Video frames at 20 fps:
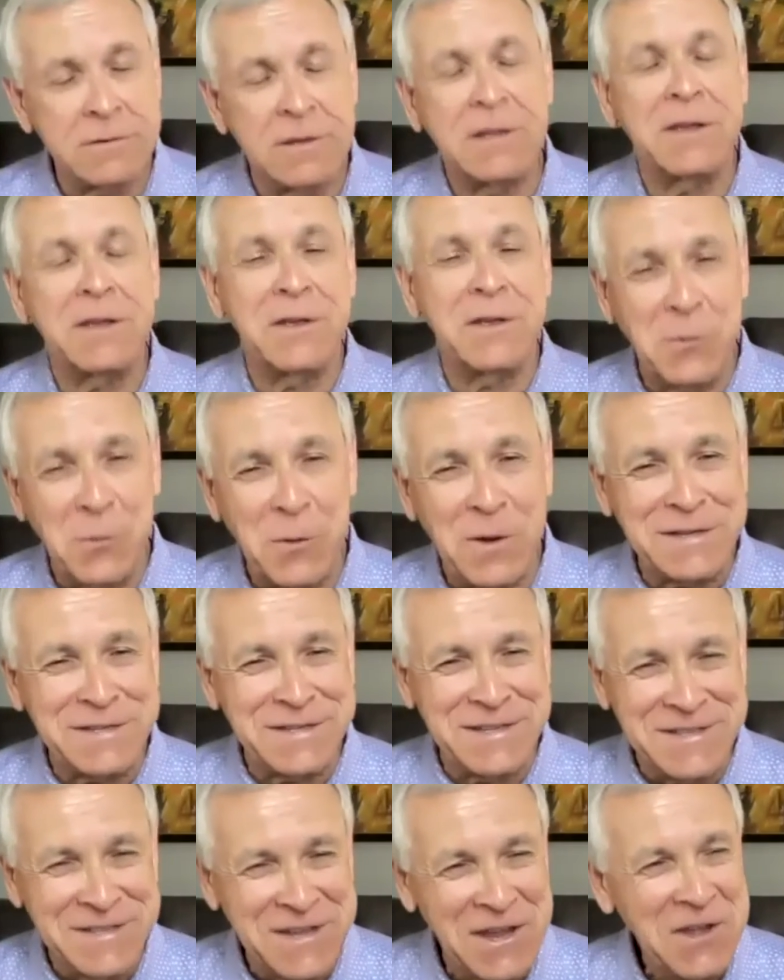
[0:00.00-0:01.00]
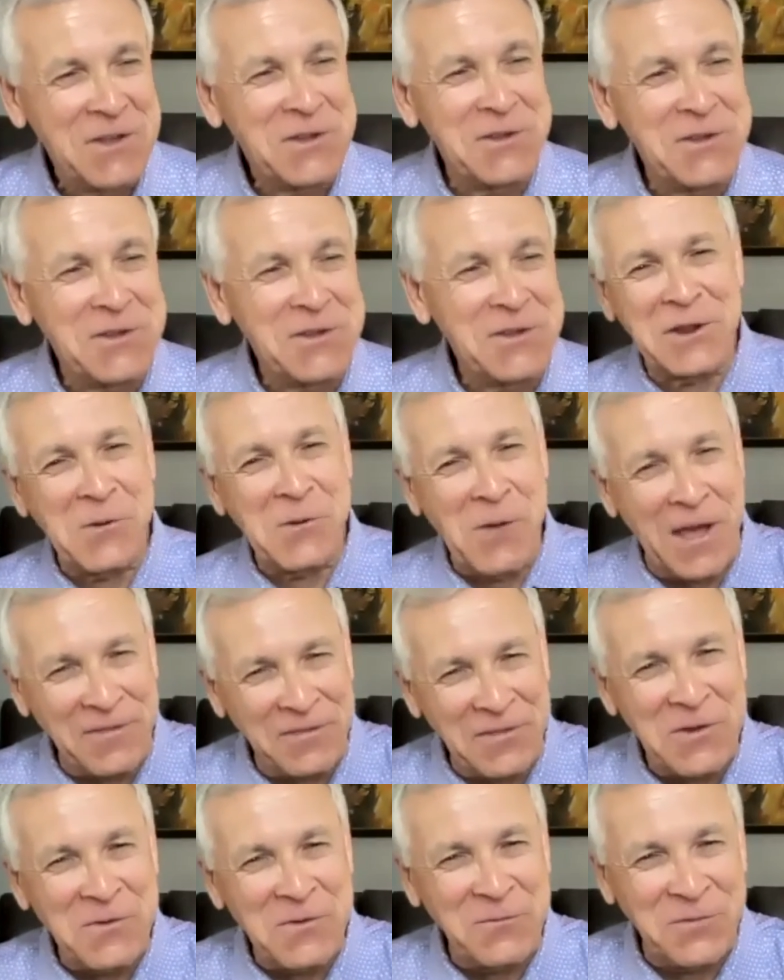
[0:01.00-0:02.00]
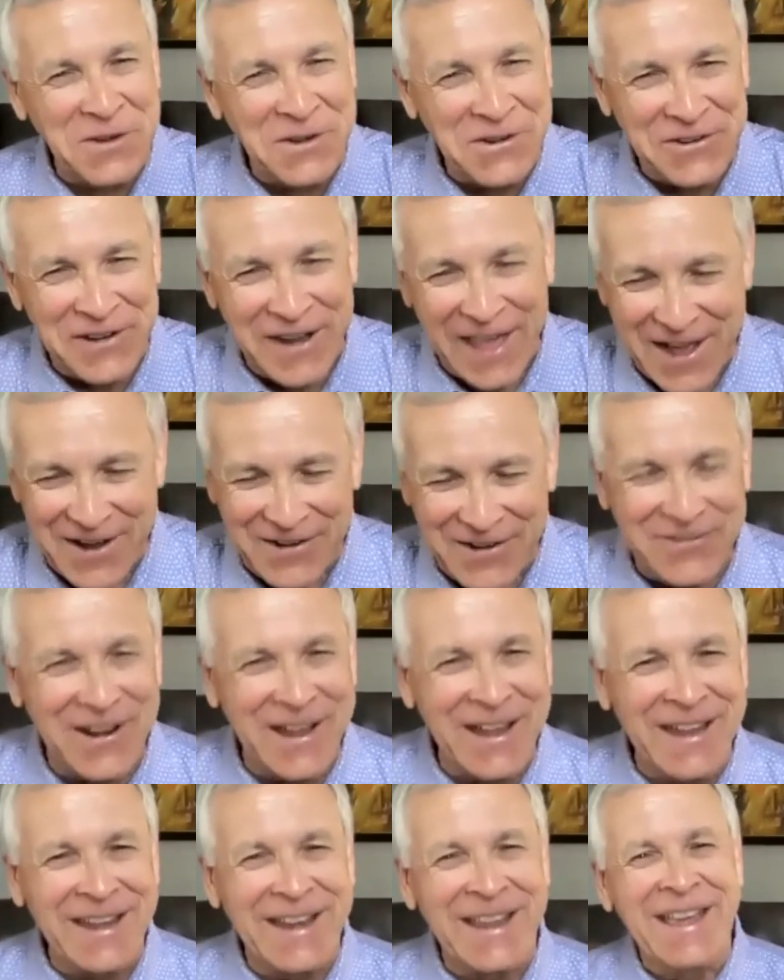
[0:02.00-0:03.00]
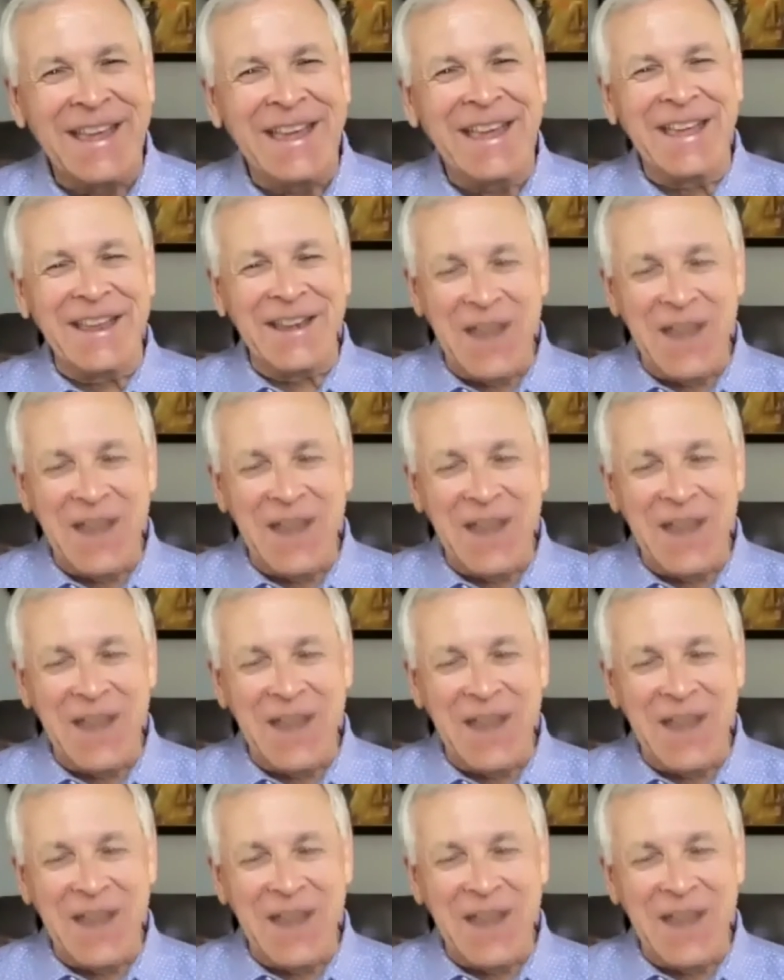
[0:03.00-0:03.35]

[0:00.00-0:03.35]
those are really good questions. You should go out there and figure it out." Right?